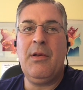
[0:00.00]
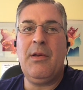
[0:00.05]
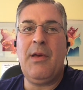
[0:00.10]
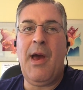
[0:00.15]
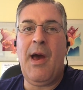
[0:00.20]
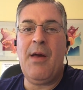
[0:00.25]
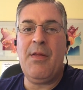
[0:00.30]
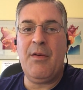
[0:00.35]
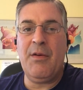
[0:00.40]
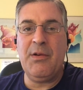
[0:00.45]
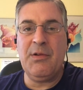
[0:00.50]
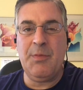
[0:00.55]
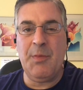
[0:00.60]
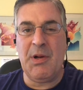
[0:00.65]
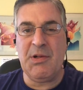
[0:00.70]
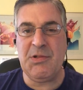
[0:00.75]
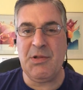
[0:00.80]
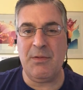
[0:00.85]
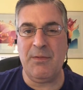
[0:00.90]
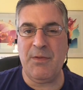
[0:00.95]
gather as
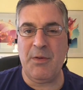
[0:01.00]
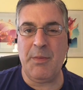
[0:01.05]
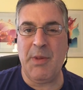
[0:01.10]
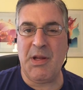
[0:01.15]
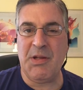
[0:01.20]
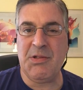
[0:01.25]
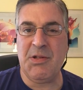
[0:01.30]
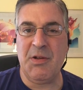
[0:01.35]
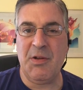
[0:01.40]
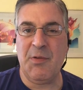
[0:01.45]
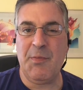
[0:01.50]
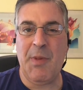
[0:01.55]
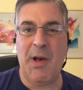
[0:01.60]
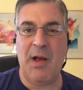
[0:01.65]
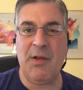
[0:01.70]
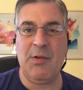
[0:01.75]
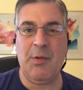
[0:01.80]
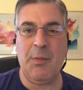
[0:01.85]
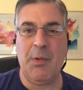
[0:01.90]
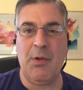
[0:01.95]
much information as
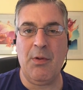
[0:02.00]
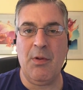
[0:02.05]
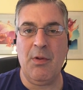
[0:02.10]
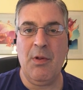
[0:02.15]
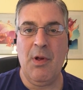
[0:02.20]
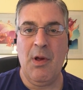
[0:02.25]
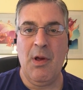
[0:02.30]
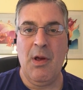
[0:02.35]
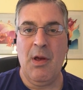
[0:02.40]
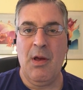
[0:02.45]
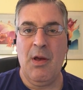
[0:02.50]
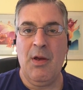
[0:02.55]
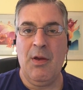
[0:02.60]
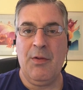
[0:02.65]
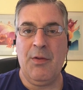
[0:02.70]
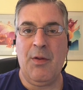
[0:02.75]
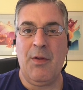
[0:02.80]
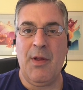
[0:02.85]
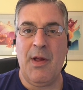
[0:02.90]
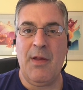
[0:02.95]
possible
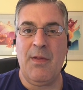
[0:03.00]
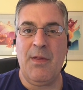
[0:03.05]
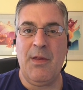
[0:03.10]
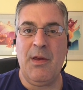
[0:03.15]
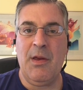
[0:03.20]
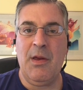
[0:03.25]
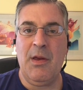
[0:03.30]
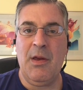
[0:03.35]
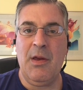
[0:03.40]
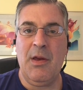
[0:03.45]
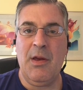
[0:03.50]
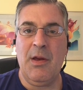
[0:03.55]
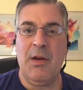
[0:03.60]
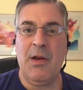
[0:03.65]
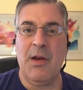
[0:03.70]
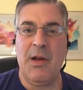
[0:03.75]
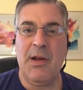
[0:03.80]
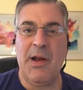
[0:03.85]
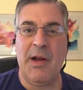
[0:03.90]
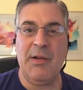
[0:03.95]
so that the
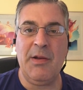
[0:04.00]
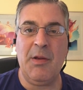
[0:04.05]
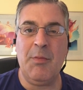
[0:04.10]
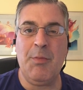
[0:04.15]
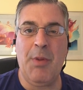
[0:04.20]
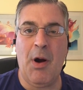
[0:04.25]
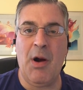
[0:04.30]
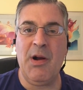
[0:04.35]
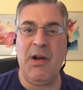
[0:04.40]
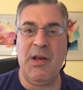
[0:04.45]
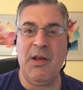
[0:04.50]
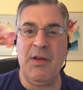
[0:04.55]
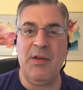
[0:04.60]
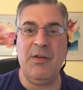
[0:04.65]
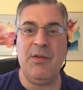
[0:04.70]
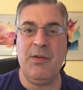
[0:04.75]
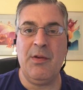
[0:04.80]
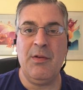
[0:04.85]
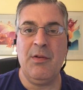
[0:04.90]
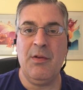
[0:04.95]
connecting
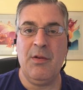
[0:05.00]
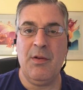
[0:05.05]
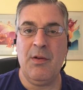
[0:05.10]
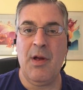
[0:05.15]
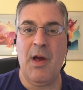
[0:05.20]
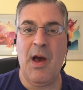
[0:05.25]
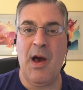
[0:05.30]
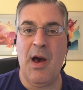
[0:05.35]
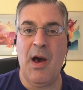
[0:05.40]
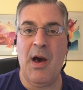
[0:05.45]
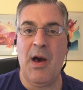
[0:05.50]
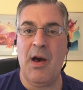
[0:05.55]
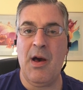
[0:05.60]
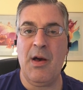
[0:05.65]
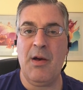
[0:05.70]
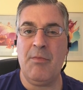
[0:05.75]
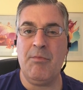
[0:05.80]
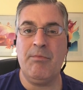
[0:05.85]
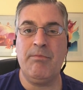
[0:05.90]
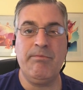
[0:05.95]
parties,
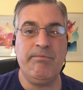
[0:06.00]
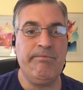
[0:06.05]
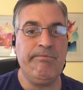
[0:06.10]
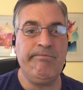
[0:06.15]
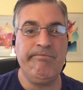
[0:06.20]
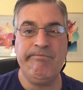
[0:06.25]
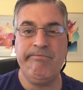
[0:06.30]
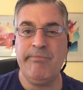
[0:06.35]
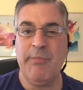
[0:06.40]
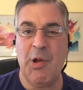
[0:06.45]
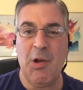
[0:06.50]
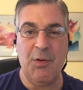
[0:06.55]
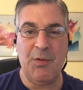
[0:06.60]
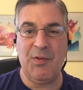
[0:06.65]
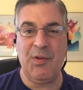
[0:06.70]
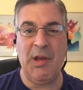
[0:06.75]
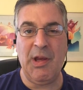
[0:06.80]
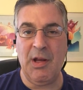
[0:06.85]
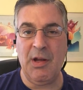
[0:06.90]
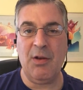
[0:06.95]

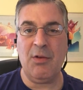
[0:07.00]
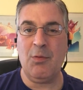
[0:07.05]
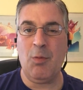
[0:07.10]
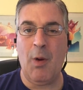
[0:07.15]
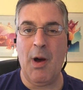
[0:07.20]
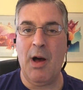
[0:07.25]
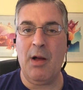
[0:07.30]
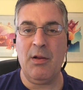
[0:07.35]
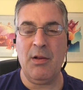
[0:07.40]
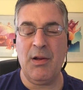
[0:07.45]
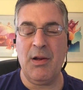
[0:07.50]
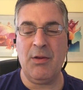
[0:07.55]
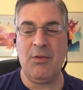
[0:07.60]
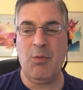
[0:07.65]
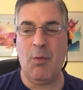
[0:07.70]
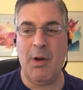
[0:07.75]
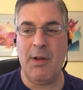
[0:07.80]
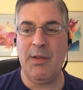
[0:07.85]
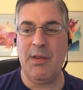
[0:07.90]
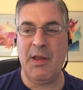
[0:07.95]
see it as well.
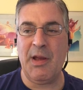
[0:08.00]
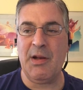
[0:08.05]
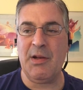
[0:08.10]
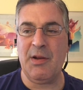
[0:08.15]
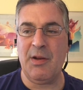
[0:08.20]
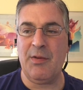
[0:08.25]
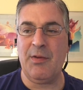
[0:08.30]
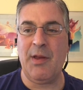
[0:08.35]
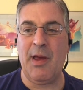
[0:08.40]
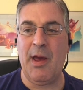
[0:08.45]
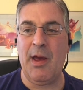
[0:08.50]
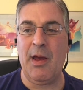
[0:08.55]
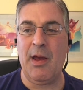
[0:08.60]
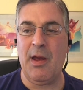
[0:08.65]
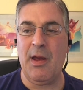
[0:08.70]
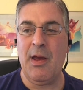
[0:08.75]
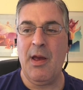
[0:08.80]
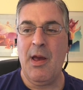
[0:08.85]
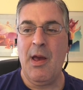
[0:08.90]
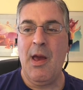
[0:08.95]
It's one thing to
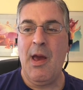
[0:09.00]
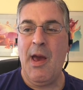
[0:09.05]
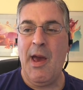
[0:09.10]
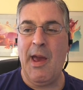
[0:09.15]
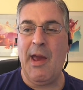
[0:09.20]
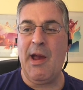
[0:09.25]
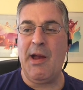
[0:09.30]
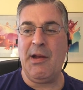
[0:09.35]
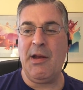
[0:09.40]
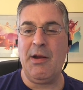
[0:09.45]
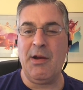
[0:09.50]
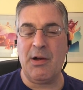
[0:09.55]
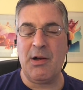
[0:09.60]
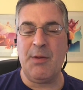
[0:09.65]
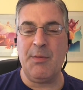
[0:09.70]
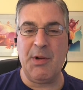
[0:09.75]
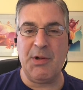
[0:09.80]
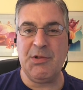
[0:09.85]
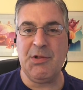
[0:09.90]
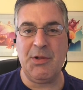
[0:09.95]
say, hey, I need a
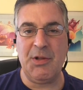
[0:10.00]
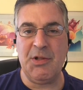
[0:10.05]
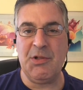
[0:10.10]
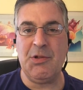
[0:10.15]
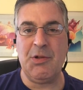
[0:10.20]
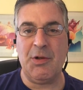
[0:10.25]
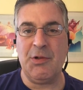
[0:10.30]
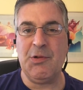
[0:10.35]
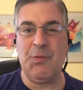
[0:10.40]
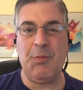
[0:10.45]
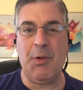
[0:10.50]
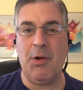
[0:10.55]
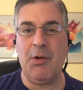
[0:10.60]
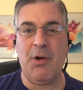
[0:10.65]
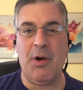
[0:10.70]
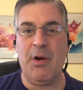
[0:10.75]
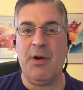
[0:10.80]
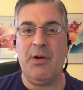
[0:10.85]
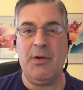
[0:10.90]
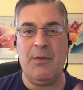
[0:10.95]
commercial insurance
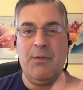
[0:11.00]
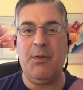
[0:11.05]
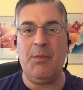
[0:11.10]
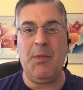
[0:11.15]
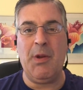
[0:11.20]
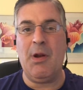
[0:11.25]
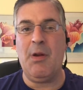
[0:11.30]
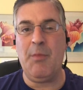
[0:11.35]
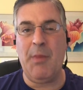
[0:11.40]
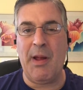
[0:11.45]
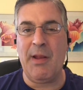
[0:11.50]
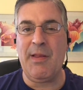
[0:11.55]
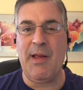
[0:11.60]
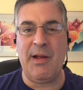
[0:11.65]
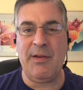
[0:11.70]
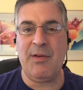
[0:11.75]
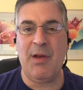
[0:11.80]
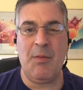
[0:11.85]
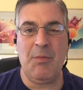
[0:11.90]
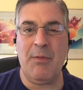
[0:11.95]
broker, and for me to make
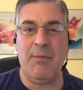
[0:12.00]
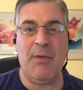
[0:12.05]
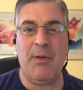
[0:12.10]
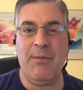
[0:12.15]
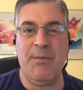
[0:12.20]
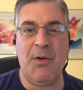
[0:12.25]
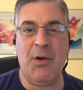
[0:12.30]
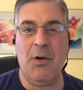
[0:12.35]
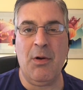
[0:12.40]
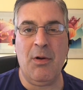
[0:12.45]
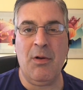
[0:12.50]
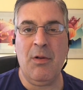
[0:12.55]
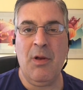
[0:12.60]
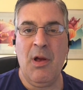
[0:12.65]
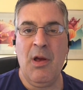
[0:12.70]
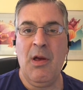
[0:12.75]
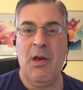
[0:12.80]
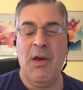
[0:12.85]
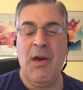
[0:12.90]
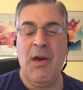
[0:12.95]
that type of referral.
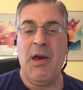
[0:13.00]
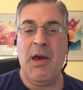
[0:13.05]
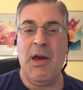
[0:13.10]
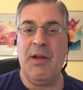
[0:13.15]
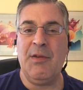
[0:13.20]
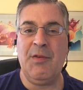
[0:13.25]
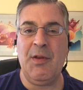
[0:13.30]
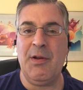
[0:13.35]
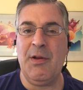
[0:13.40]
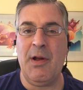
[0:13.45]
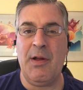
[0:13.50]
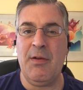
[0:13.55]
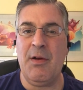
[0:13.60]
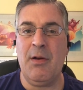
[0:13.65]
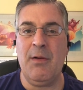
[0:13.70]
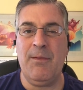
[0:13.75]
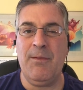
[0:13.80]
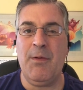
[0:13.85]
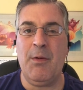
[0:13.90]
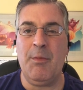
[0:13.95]
It's
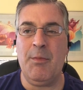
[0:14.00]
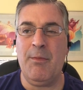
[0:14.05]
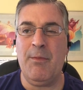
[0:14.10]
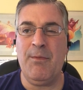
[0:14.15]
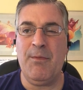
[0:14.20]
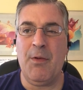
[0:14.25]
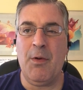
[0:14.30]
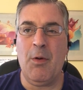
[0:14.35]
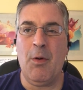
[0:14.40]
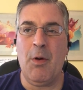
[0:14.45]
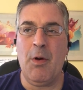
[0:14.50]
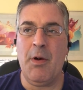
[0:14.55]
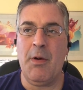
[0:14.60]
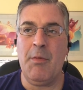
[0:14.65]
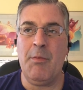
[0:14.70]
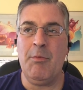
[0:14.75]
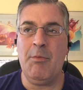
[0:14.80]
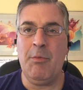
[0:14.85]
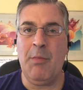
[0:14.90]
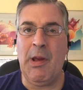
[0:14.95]
another
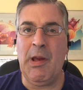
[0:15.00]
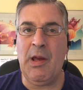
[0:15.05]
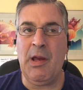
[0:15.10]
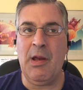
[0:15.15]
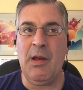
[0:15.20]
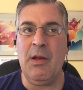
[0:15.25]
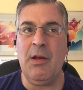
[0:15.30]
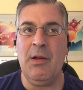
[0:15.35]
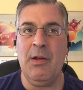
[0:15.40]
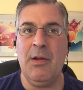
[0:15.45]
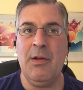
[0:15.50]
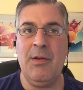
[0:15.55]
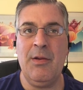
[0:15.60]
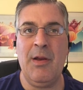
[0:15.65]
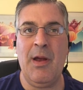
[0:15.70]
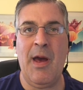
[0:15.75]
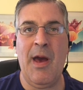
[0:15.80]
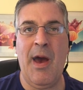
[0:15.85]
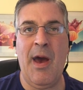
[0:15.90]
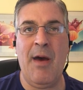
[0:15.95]
for me
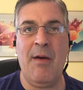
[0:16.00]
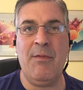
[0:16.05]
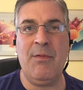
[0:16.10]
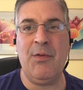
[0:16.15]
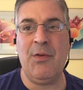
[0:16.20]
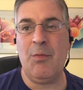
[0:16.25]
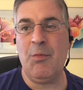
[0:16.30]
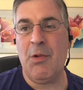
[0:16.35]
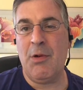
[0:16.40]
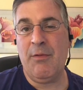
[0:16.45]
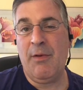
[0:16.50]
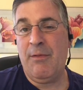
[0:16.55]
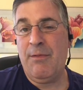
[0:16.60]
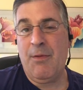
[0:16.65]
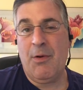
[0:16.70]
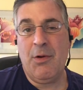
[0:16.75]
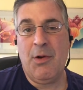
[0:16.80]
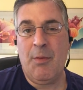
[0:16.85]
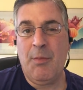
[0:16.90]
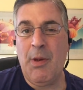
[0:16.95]
to have someone
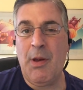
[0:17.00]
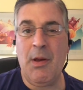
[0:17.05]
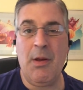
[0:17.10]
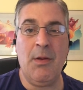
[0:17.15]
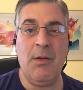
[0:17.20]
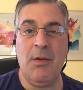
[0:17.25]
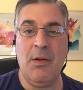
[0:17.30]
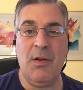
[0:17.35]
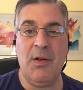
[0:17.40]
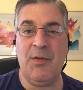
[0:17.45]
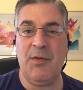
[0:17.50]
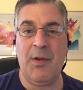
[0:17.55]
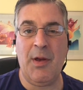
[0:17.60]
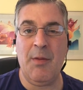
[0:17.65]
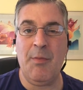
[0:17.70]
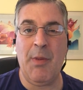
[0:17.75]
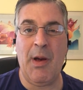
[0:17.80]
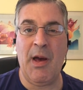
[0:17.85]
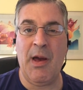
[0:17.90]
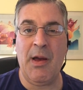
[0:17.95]
referred to me, let's
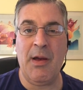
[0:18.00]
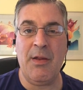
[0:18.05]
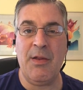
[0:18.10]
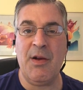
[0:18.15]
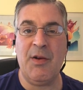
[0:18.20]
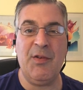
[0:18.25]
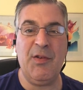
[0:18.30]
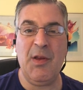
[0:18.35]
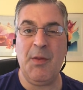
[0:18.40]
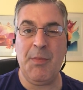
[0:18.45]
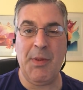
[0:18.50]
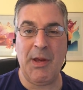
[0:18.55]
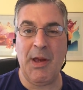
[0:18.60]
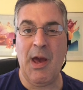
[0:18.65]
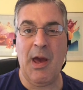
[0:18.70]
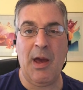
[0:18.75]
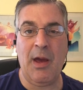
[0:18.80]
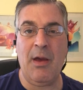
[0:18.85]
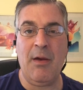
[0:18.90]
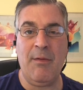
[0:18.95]
say by their
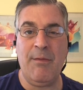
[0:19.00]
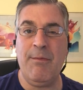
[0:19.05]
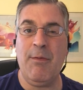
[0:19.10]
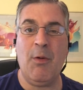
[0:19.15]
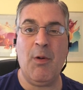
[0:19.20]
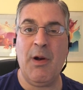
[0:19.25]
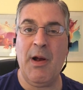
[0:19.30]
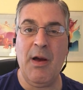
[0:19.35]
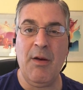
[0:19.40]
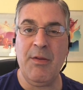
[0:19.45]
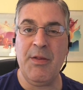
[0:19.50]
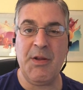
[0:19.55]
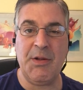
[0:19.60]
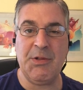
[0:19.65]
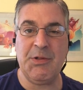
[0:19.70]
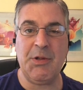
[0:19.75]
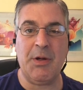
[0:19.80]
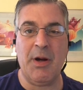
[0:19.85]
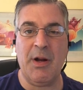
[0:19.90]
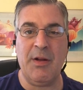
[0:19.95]
CPA for health
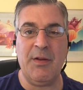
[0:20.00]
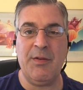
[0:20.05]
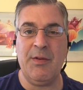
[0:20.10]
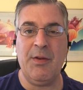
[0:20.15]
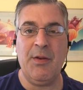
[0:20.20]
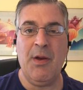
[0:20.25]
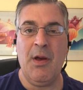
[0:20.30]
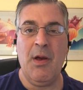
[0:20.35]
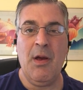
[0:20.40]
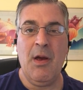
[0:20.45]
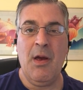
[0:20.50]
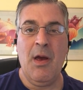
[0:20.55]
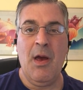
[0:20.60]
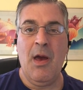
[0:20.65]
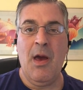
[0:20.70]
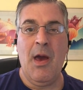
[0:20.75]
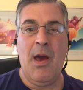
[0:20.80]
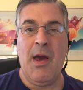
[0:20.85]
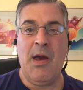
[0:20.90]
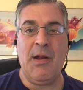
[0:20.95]
insurance,
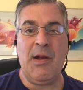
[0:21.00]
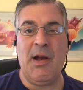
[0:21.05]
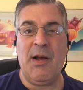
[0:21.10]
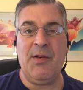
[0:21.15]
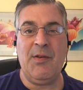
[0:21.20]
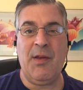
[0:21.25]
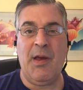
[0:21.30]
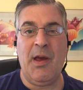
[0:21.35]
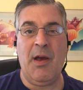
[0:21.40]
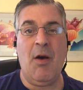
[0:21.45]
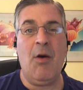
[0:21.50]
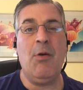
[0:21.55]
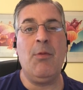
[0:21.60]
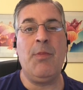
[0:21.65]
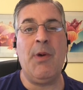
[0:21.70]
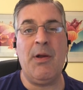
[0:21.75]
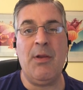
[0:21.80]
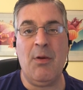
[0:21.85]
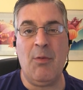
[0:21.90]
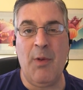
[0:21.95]
and I say, oh,
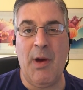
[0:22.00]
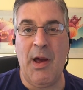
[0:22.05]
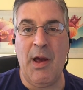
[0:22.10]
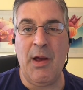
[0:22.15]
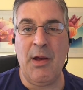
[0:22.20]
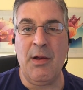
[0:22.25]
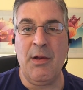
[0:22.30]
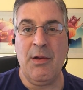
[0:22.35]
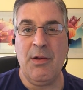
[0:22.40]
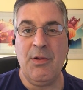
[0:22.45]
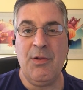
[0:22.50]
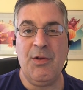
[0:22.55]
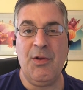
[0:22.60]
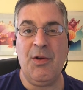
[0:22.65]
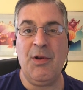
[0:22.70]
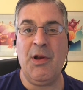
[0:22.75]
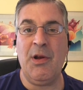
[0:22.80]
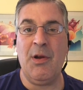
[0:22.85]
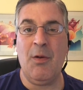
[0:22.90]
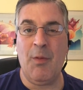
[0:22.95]
by the way, do
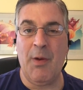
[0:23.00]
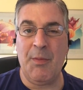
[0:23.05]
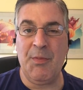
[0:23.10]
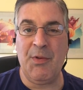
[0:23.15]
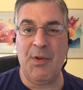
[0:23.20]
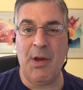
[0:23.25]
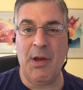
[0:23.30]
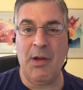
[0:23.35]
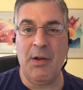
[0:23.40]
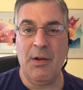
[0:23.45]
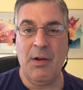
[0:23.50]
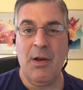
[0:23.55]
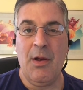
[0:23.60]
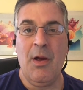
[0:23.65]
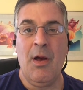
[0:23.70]
you need a website?